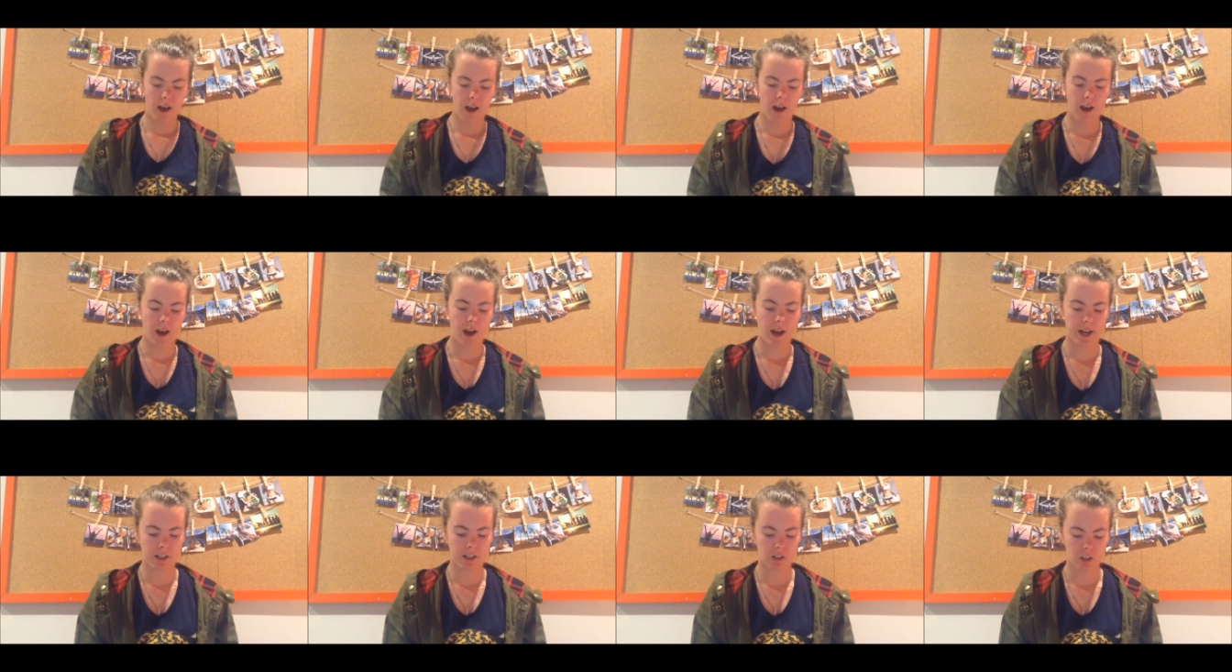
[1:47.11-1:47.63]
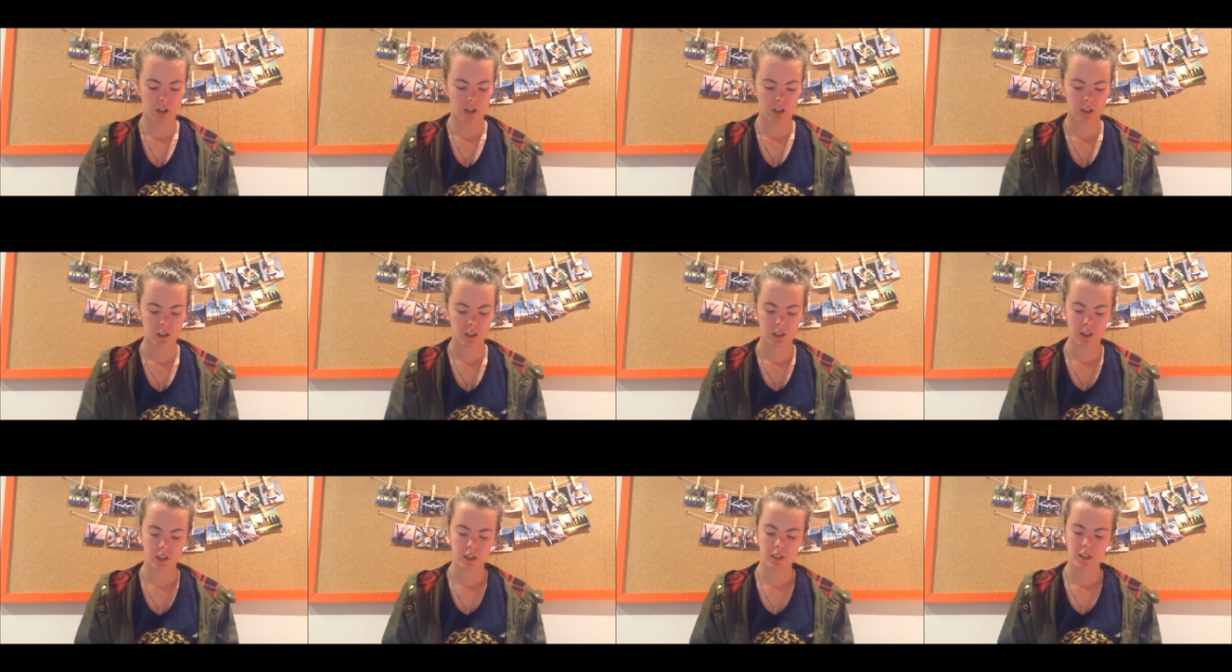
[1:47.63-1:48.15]
I
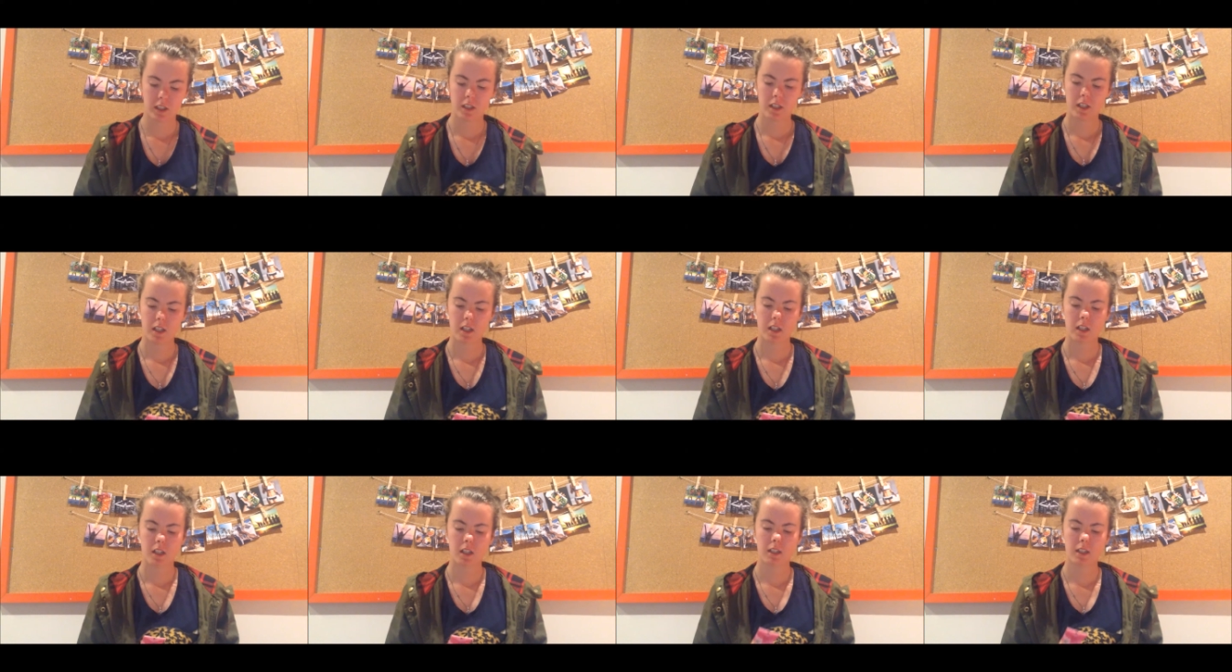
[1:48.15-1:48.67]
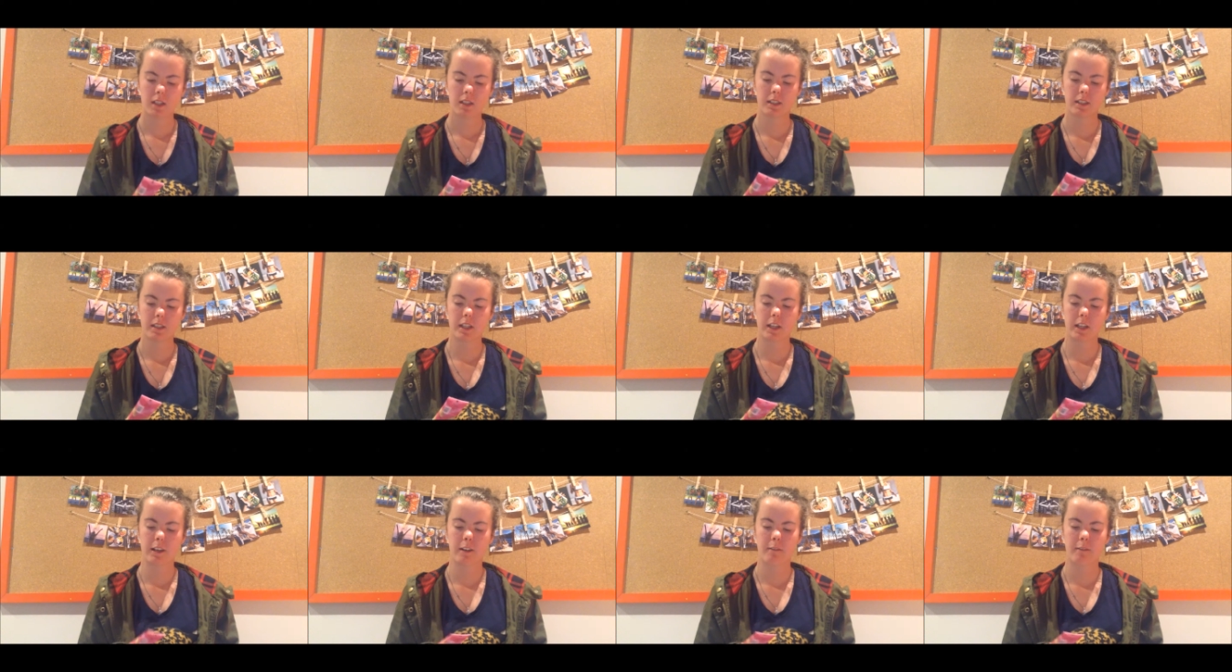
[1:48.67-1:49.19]
got
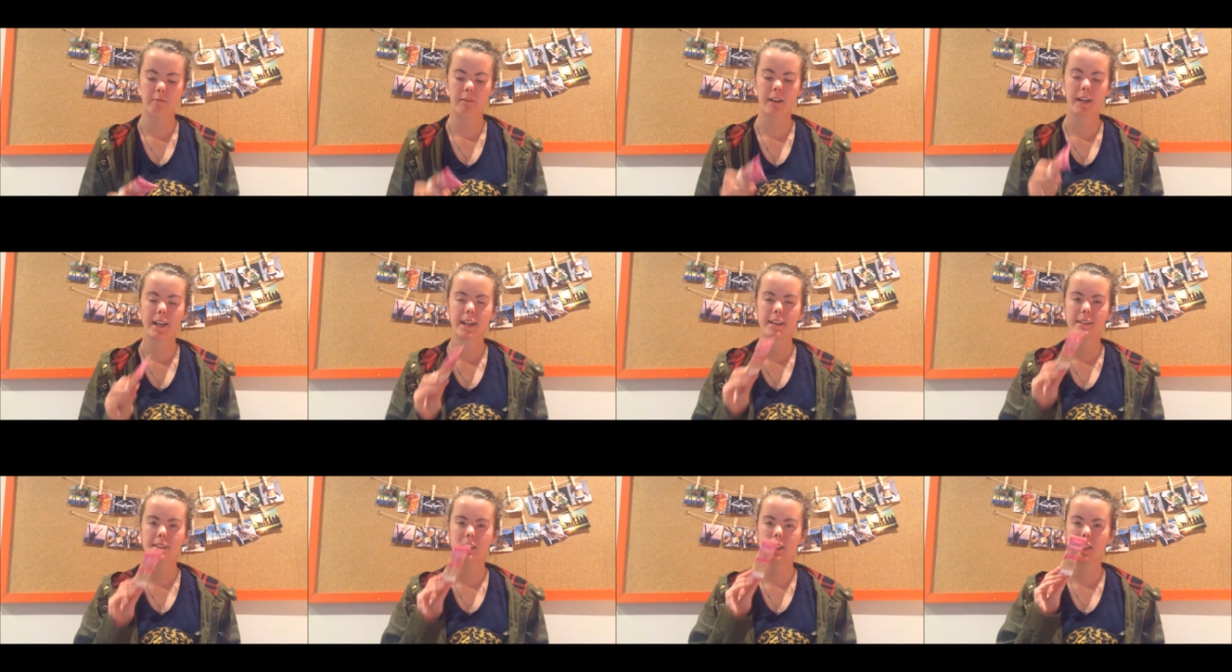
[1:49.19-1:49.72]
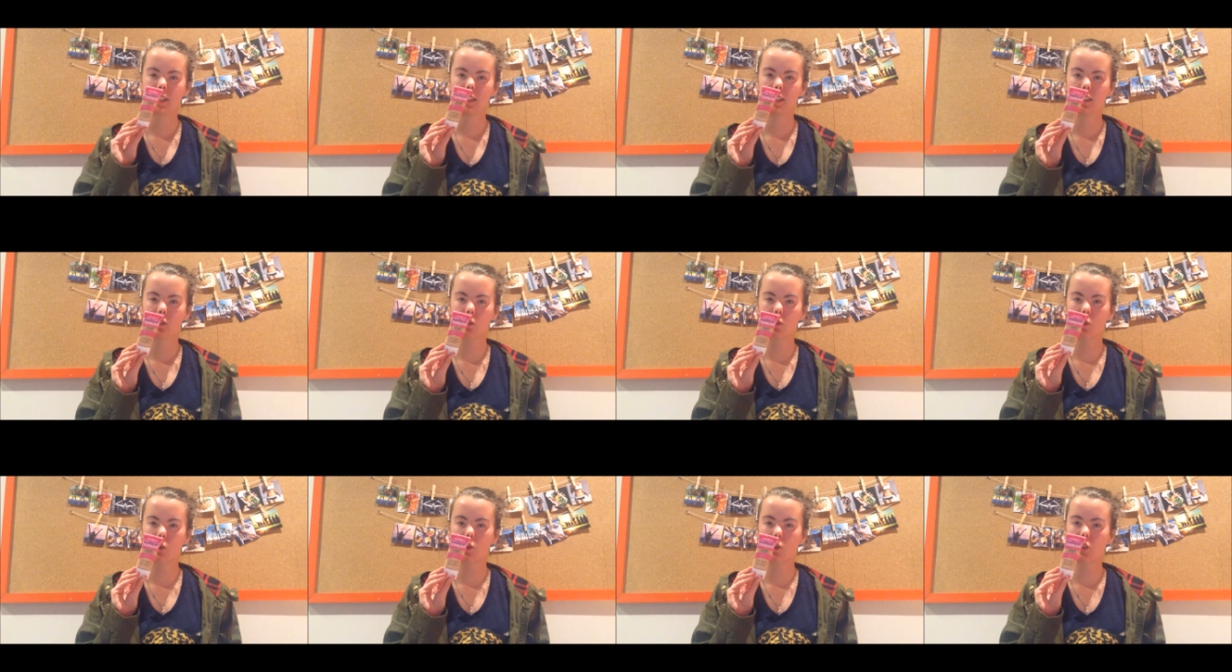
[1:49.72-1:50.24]
the Ready
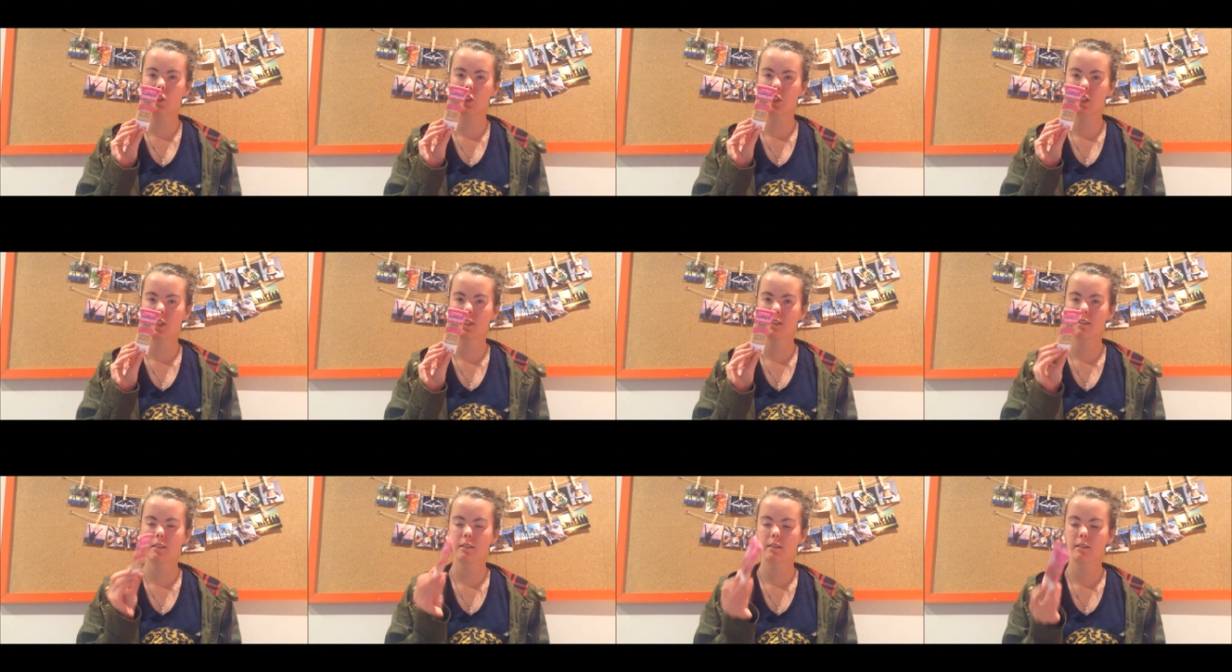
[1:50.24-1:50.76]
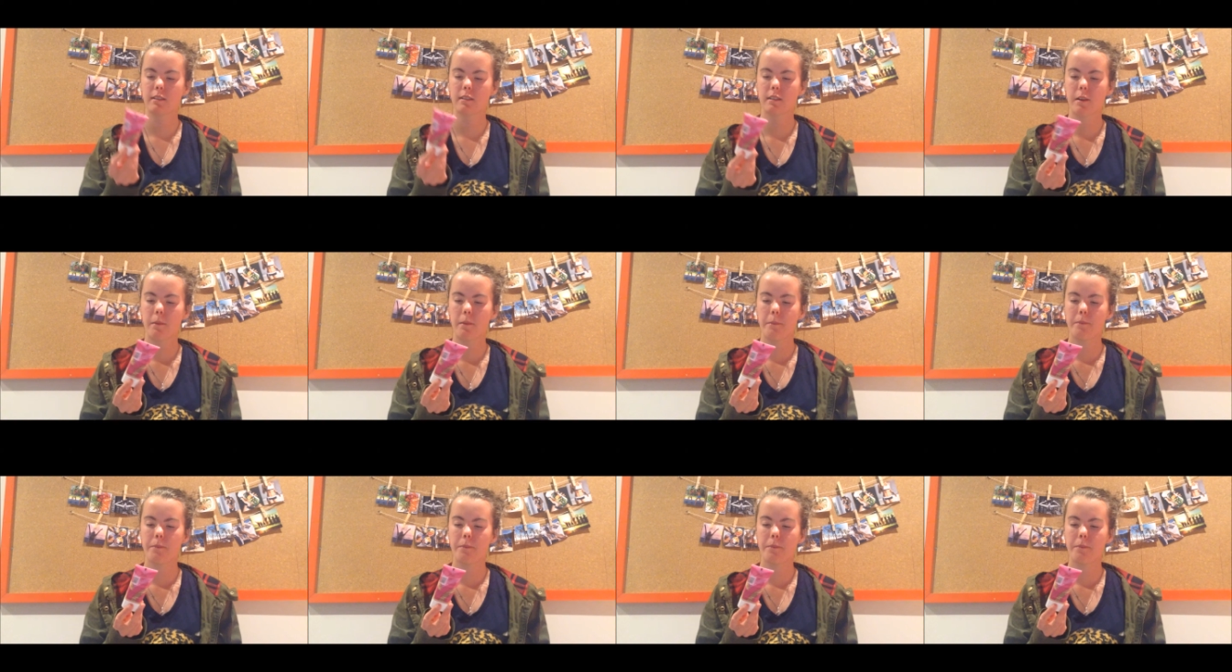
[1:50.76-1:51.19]
Set Gorgeous